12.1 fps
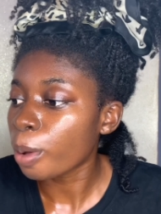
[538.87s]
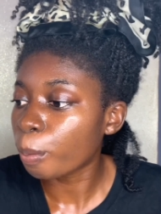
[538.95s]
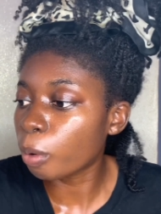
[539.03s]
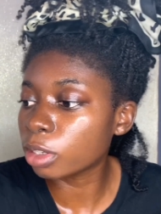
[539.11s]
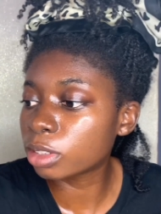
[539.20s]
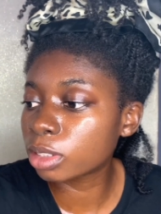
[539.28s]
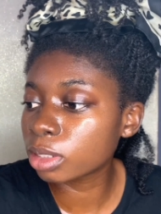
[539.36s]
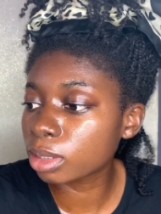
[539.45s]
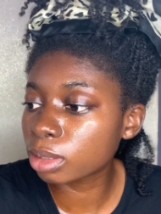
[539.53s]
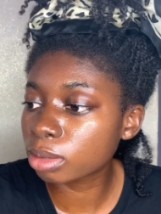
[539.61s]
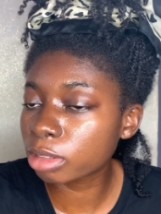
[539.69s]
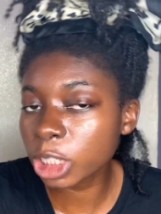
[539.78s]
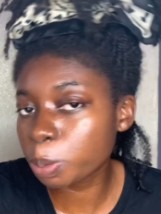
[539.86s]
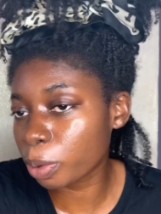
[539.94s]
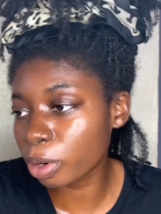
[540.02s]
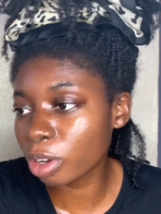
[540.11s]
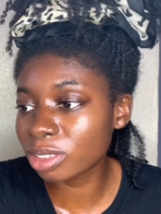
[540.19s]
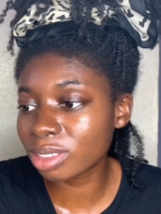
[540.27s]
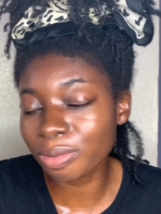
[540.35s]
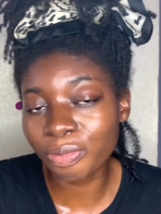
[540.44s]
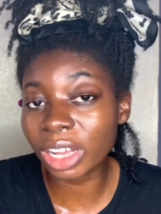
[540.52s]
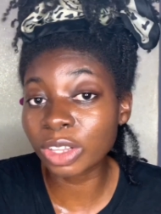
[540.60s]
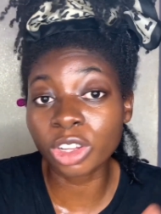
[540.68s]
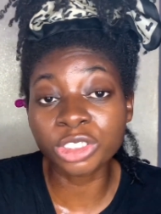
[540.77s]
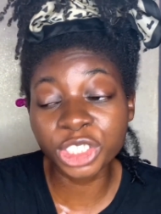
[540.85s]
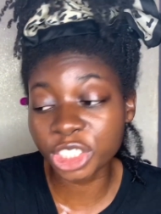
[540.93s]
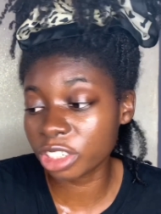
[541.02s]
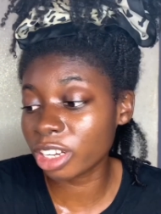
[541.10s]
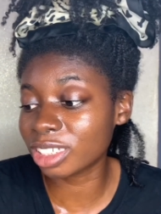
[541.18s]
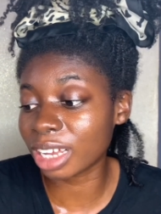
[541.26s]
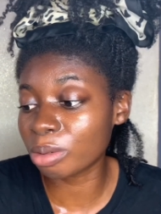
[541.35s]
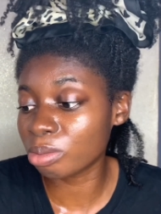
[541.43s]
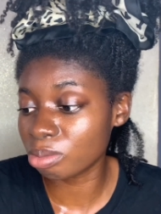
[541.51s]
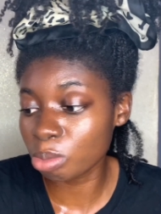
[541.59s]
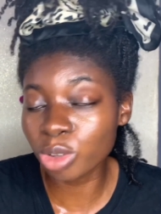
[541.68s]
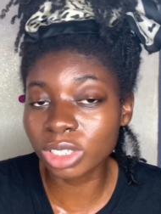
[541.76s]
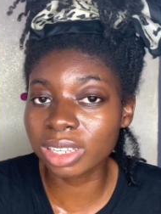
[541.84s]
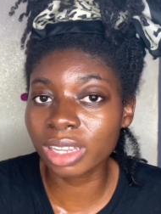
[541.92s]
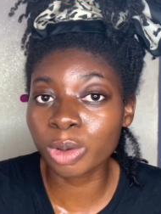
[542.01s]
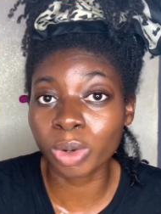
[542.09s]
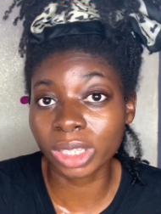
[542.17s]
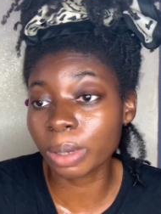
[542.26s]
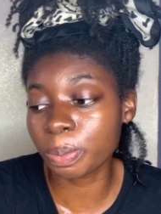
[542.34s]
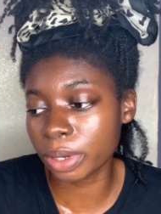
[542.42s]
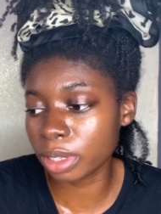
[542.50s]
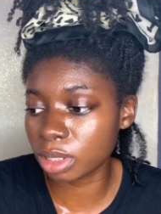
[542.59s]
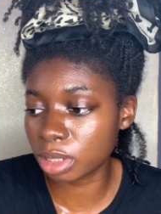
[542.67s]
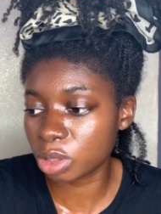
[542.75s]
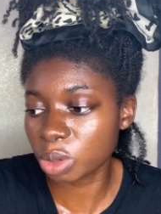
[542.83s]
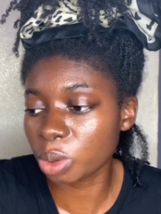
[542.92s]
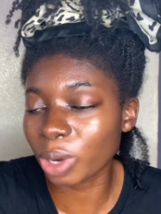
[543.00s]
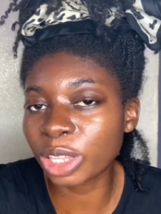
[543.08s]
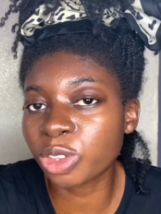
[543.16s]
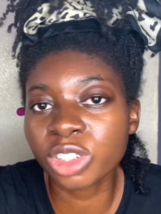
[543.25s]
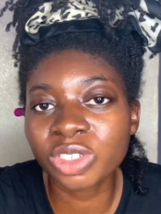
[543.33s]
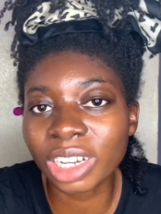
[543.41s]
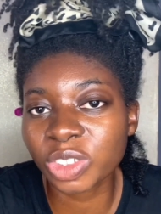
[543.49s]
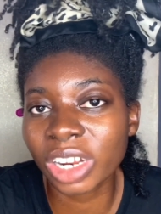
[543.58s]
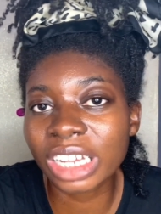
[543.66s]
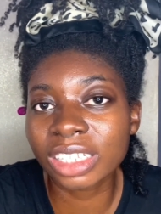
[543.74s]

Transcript: But these products, in fact, conditioners are mostly water-based, so I don't actually